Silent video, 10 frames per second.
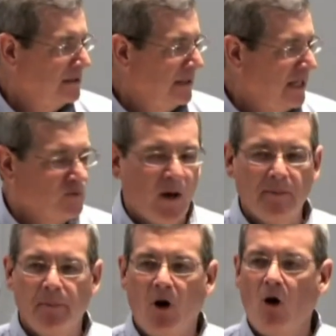That's why
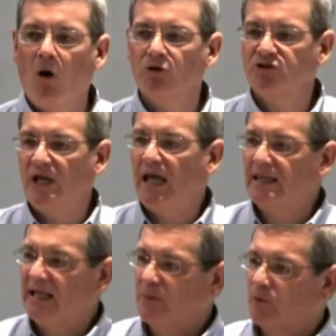Paul said
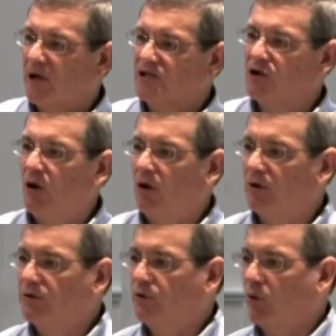that he pressed
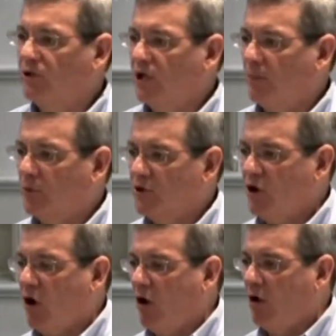on toward the upward
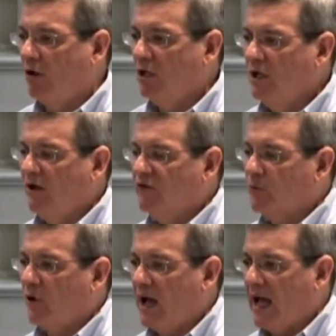call of the
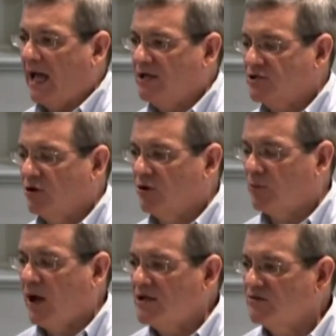prize, or the
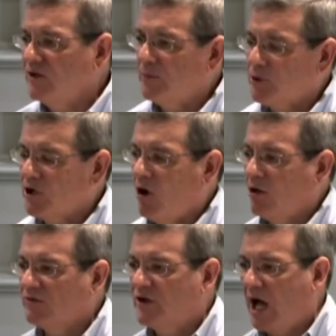prize of the upward
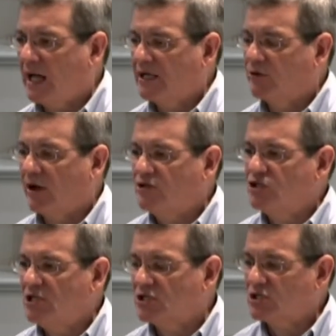call of God in Christ
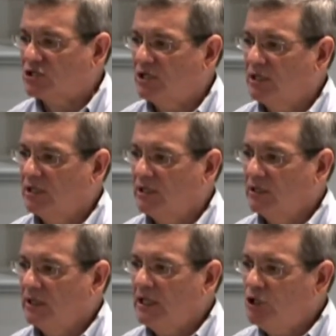Jesus.
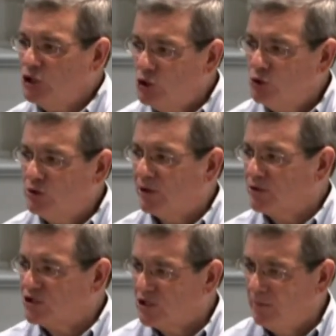He knew there
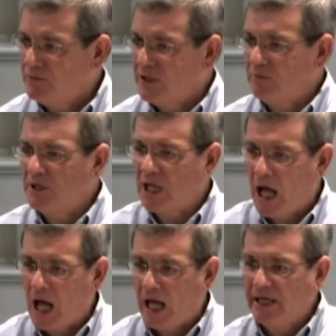was something
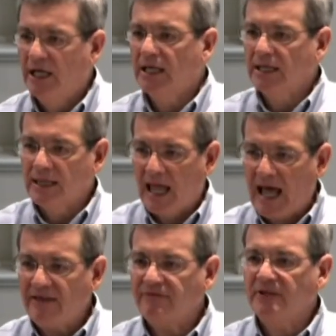beyond
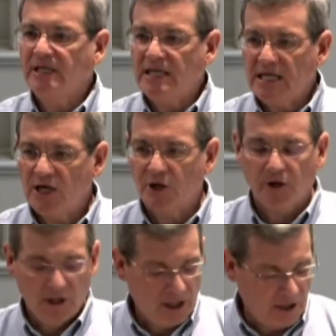life
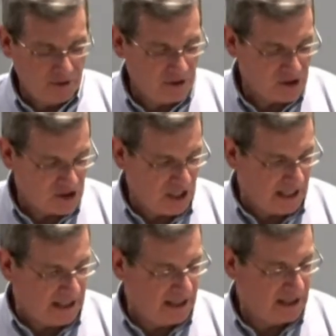here under the sun.